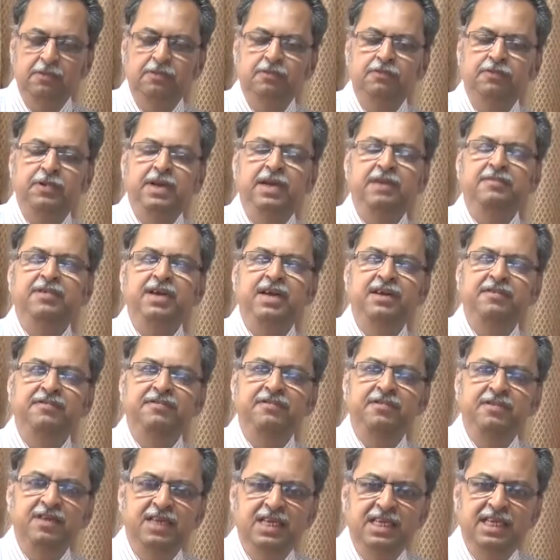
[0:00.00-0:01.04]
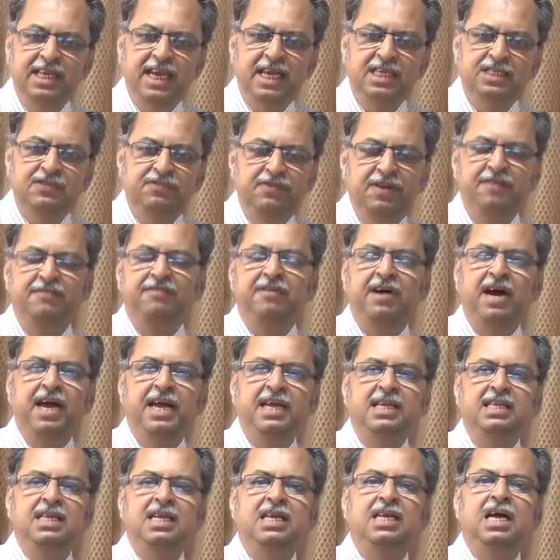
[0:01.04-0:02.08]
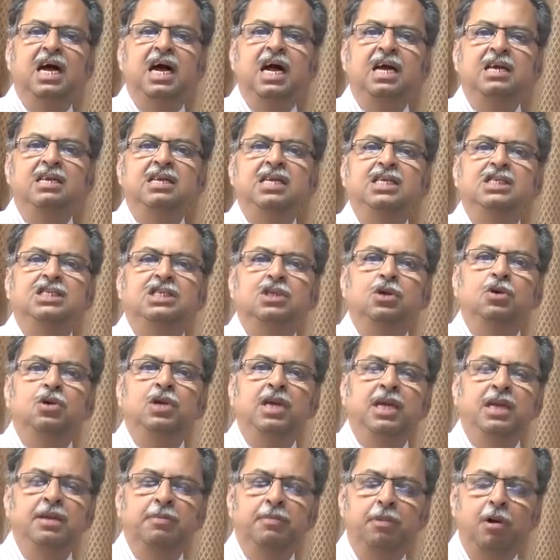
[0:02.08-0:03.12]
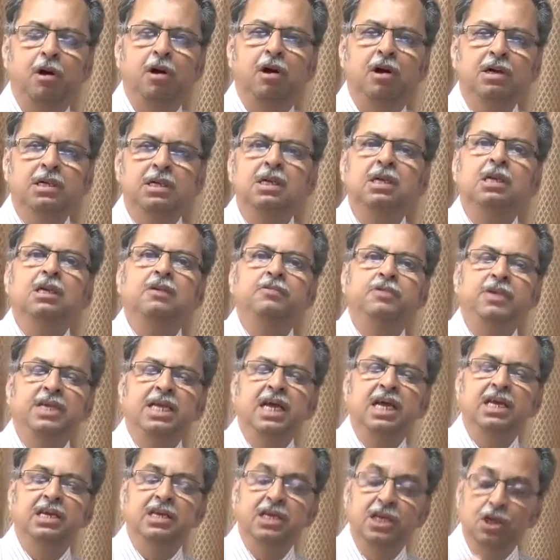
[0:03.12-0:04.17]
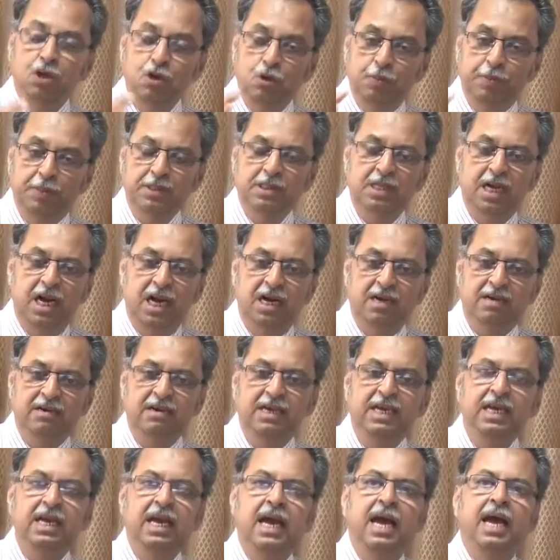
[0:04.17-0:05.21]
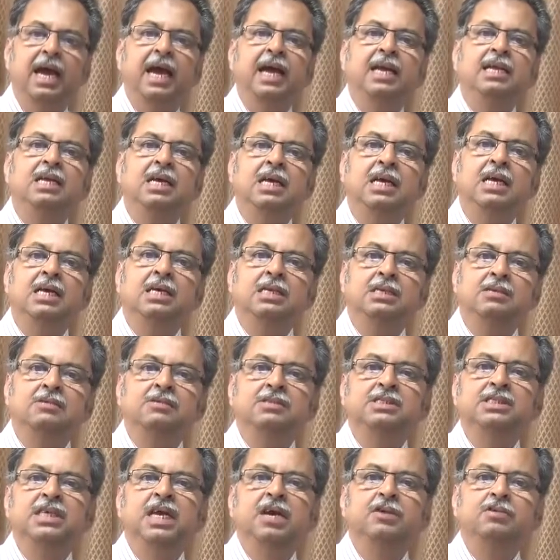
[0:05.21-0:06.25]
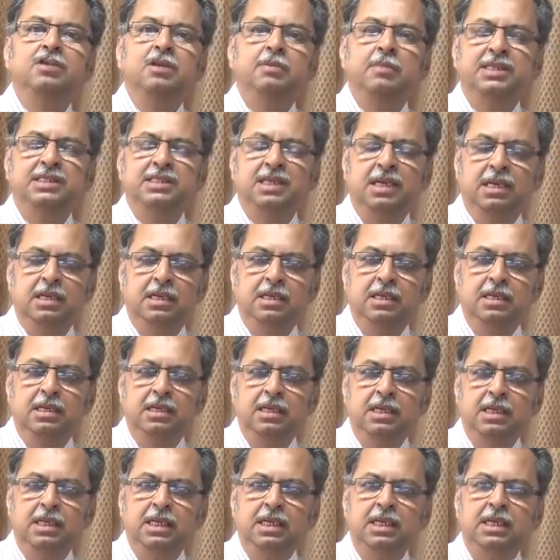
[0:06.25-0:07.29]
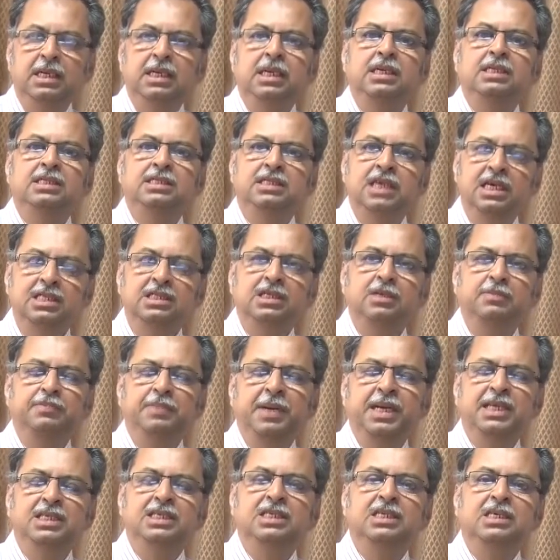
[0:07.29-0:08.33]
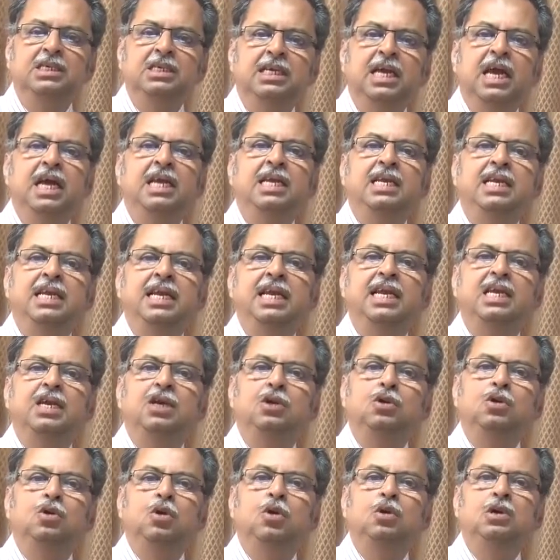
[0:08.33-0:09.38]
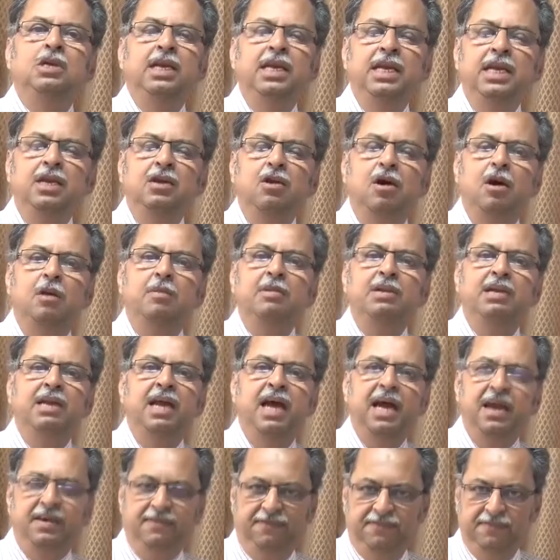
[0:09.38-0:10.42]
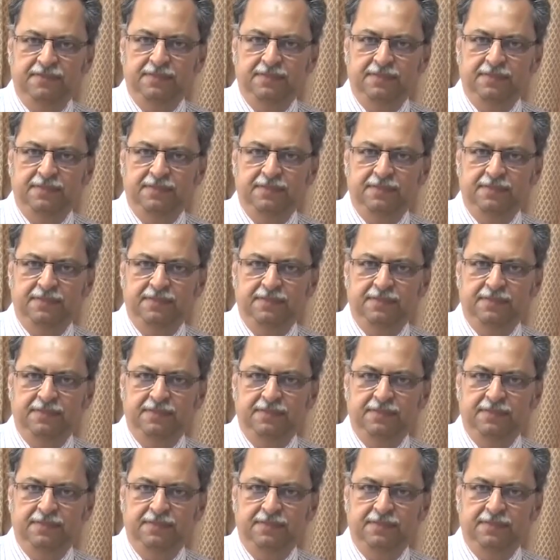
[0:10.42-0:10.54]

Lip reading: if in case we find that the artery is totally blocked, we can reopen the artery and save the muscle. Such a patient can lead a totally normal life.